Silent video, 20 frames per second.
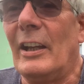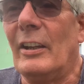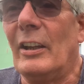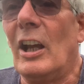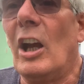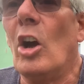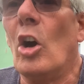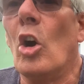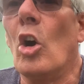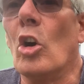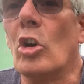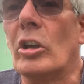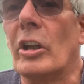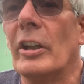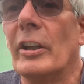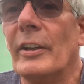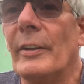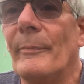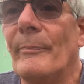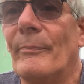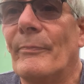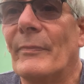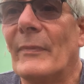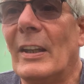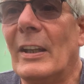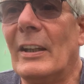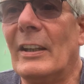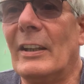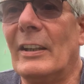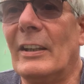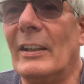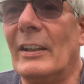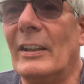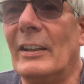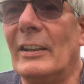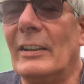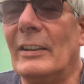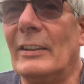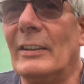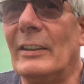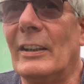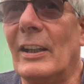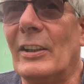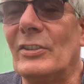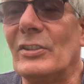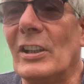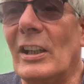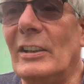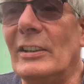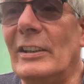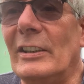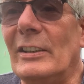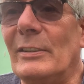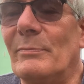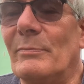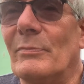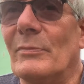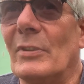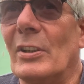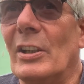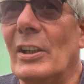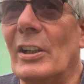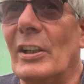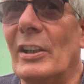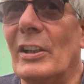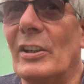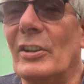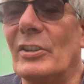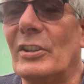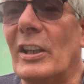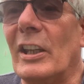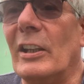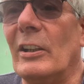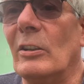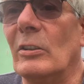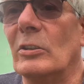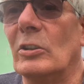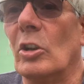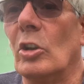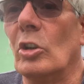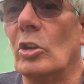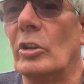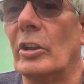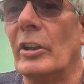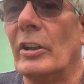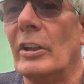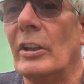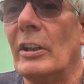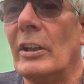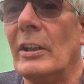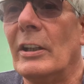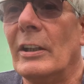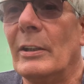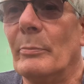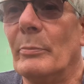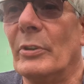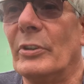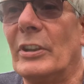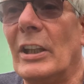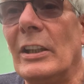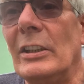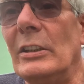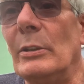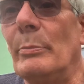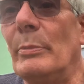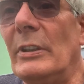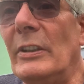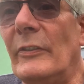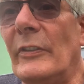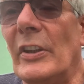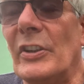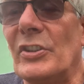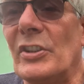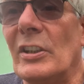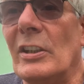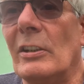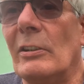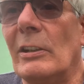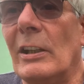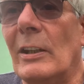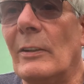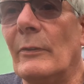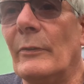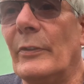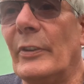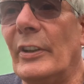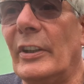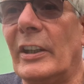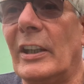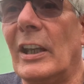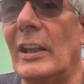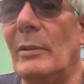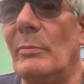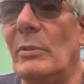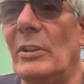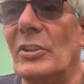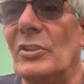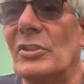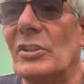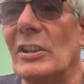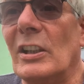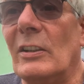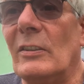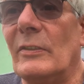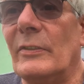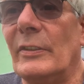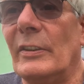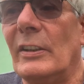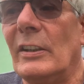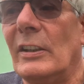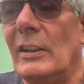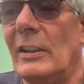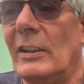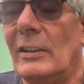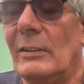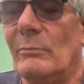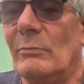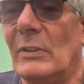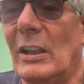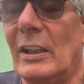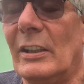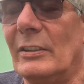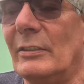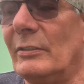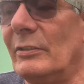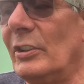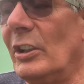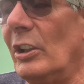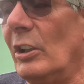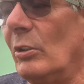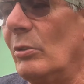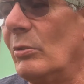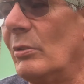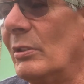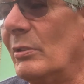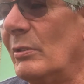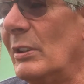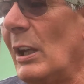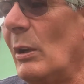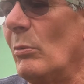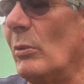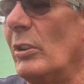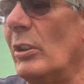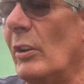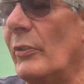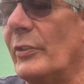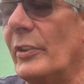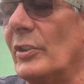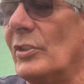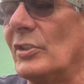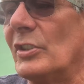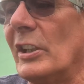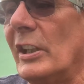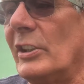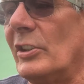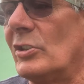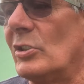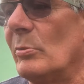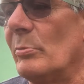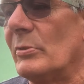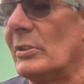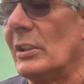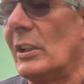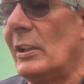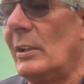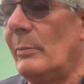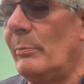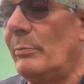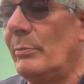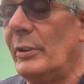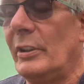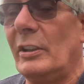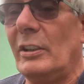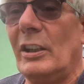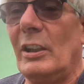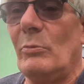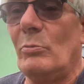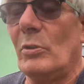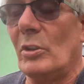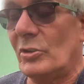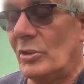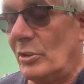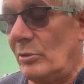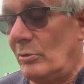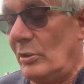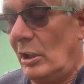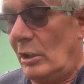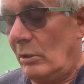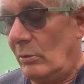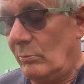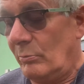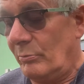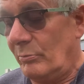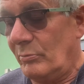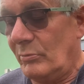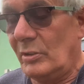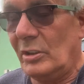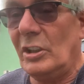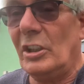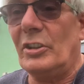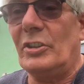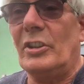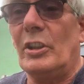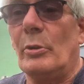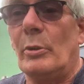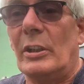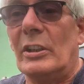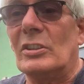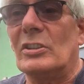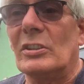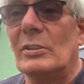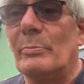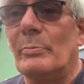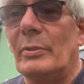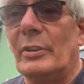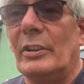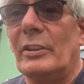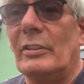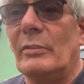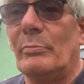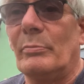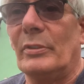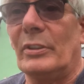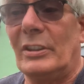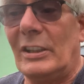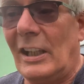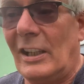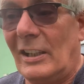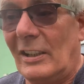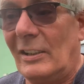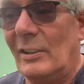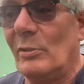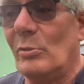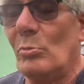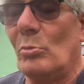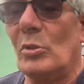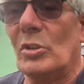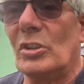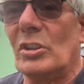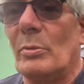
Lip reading: hook, a tightly curled hook, but then you'd be fishing around for the cable itself, and you know that would often take some time. But it wasn't, you know, you'd do it, but that was the